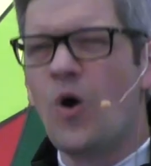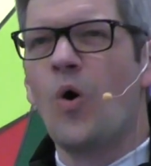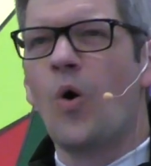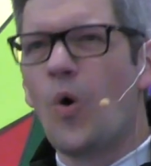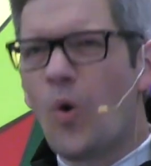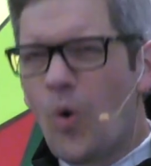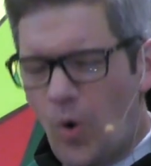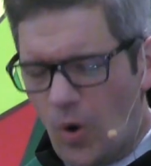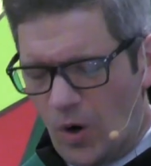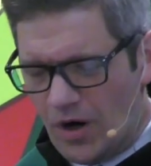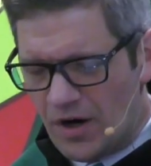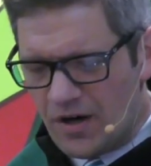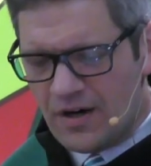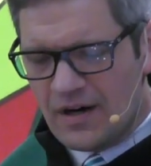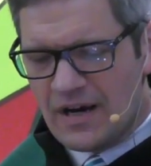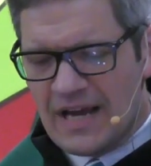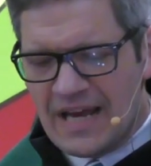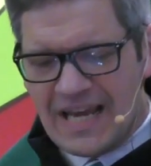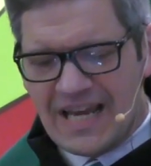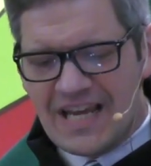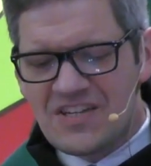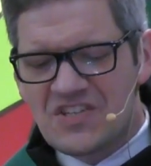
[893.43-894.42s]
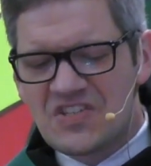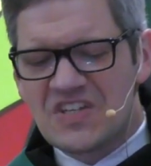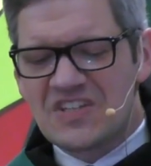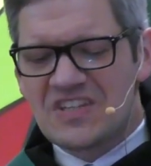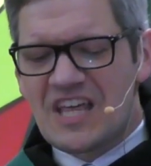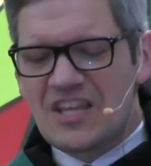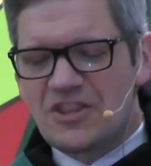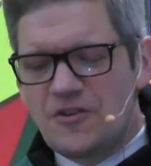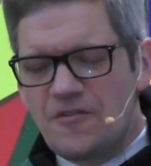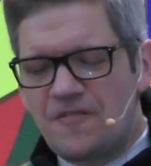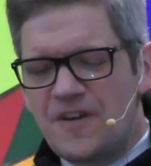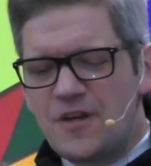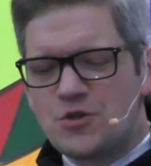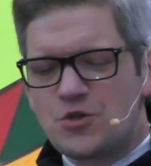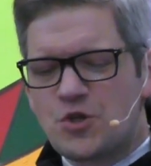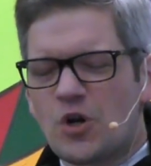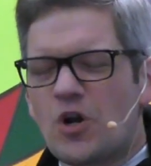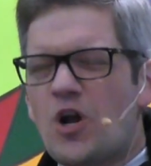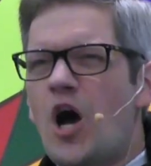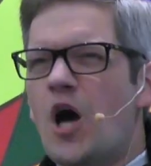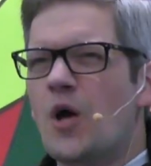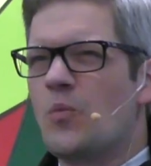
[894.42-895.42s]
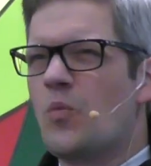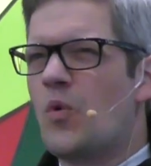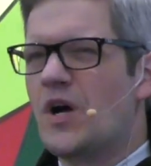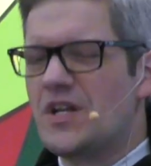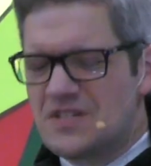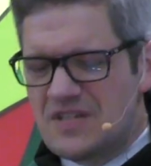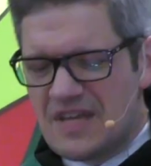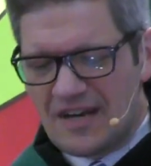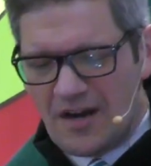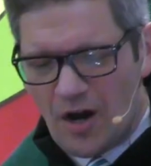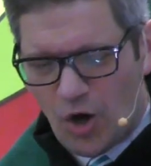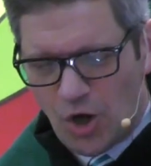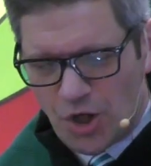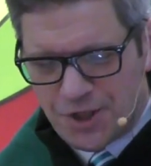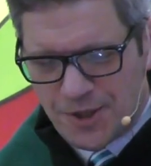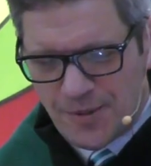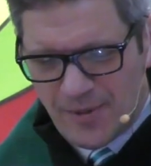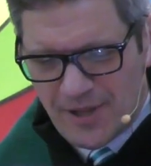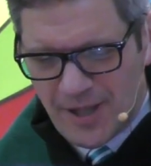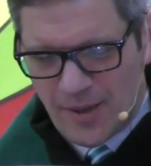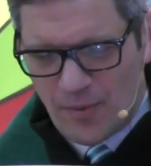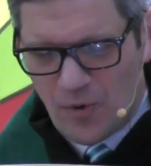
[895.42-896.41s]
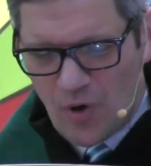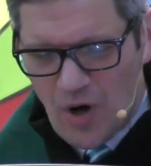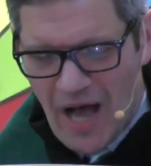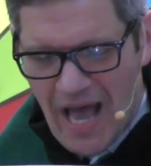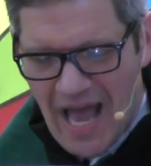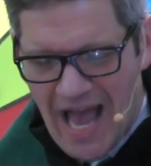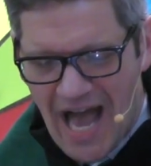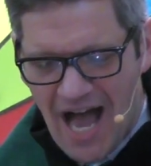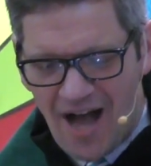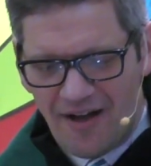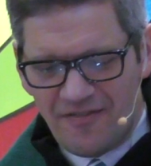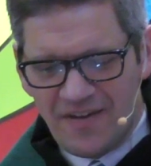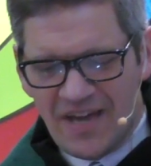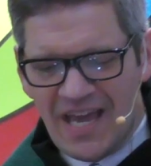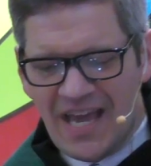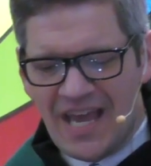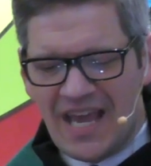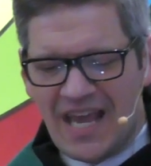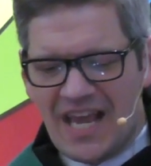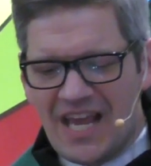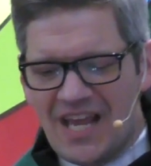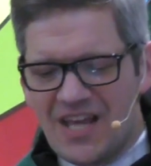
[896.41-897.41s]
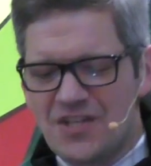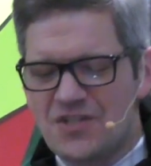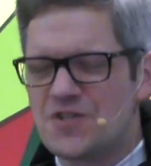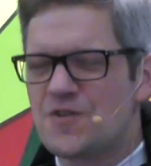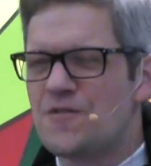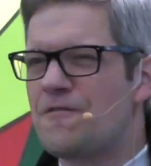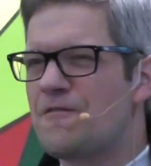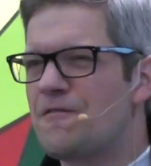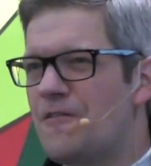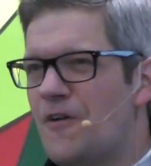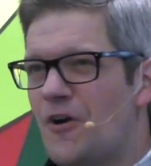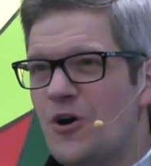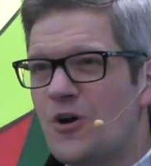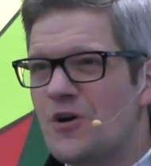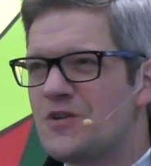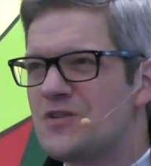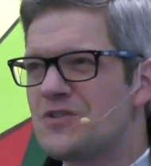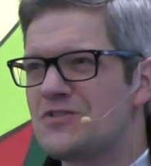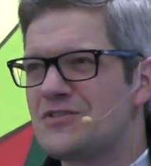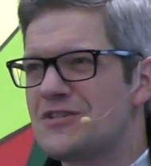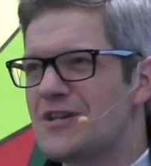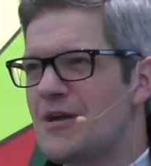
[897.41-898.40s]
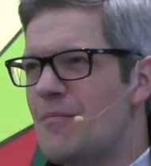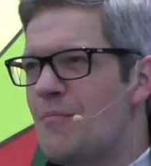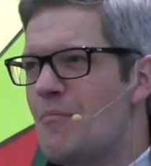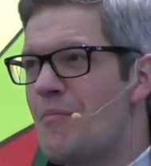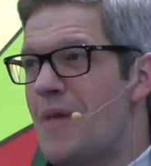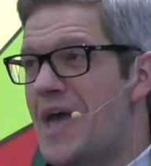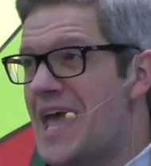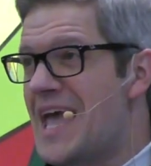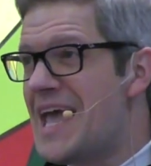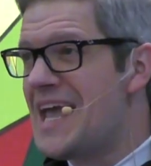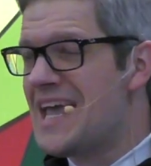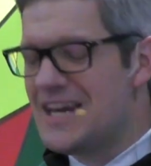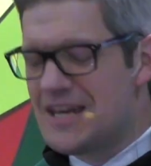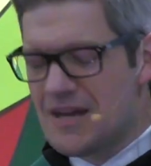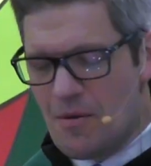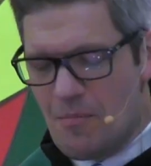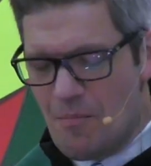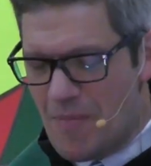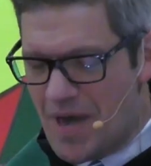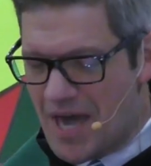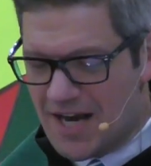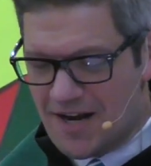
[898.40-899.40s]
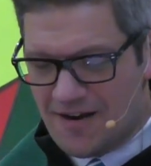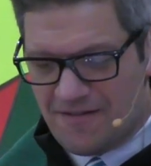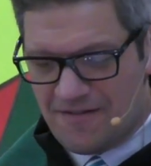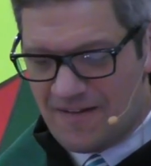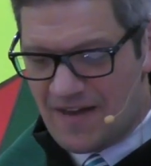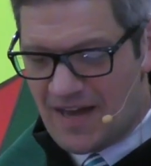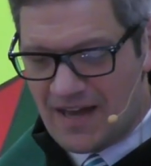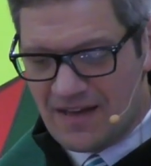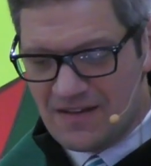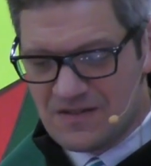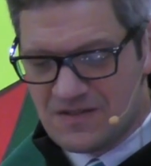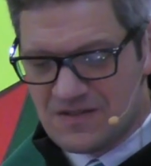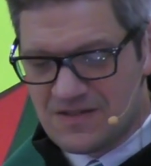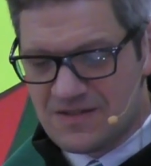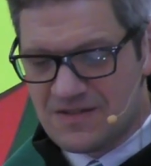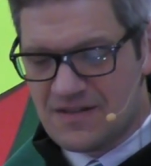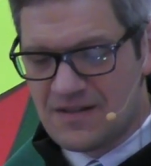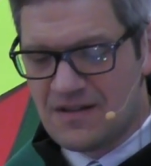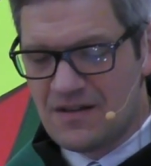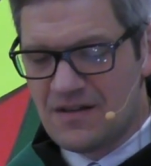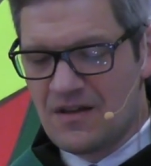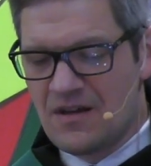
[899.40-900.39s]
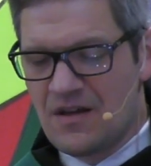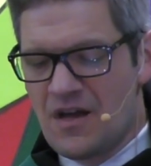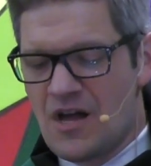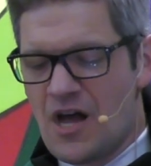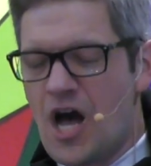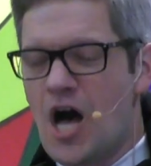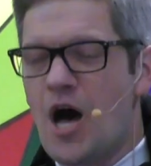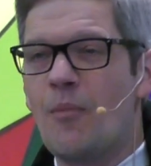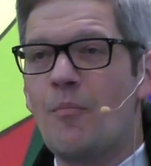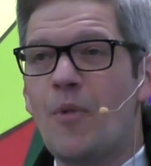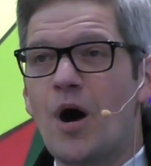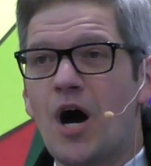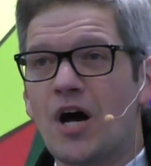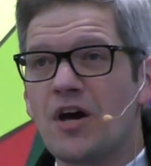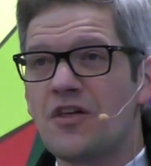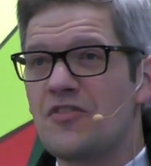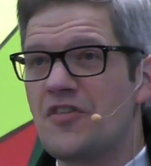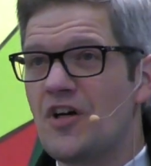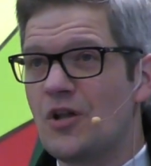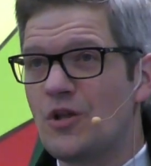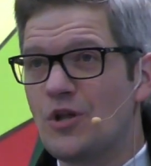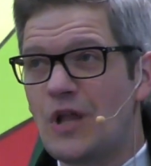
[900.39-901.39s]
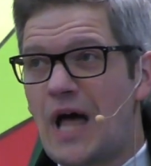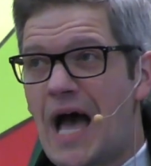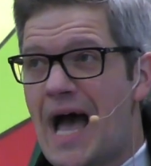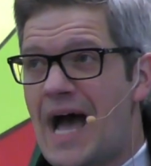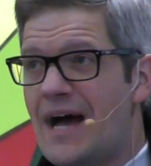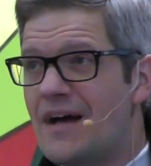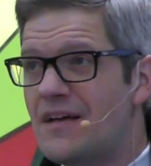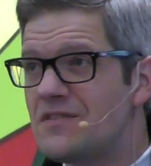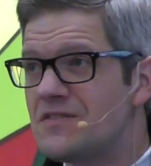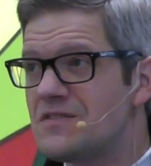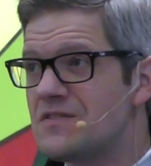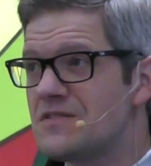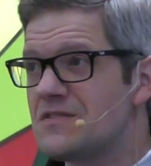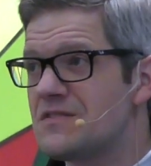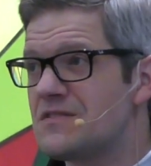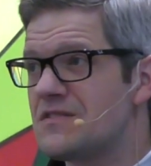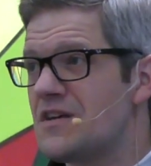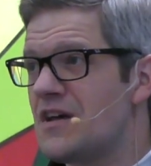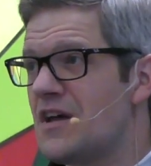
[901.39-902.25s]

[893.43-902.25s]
Or is it that the future God wants and ultimately will have is first made manifest among the last,